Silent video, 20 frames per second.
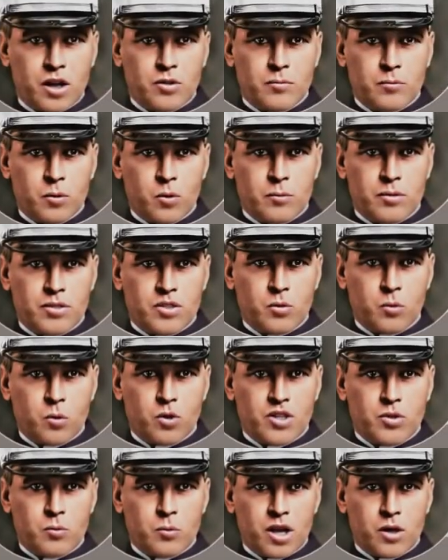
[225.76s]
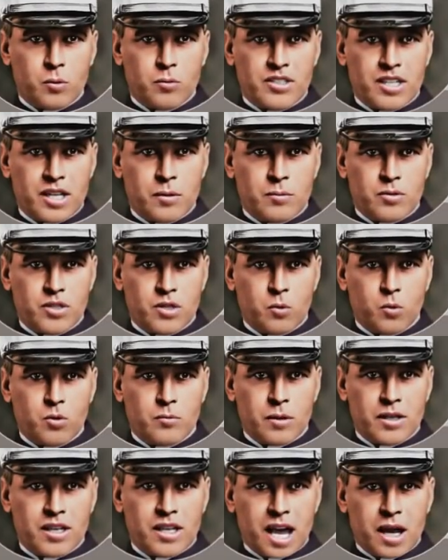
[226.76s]
proud moments was when I was able to
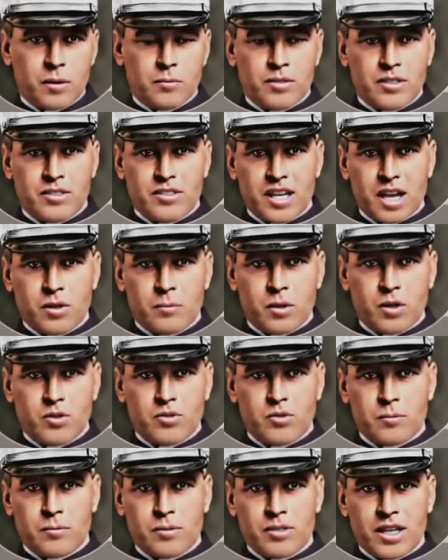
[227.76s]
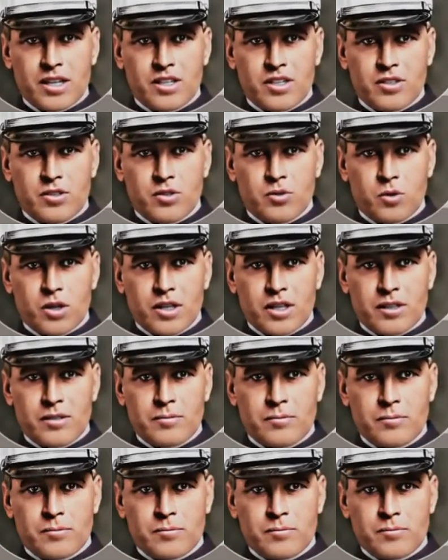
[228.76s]
wear my captain's helmet from Station
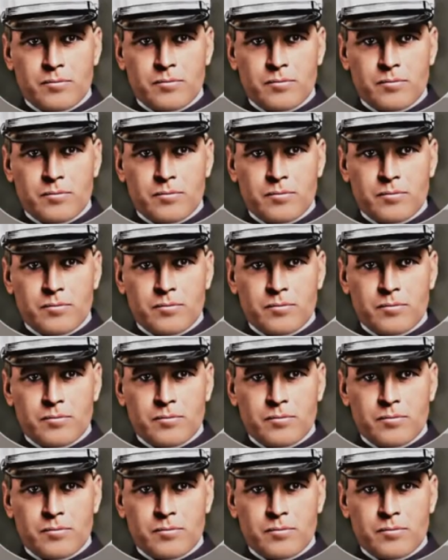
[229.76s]
3.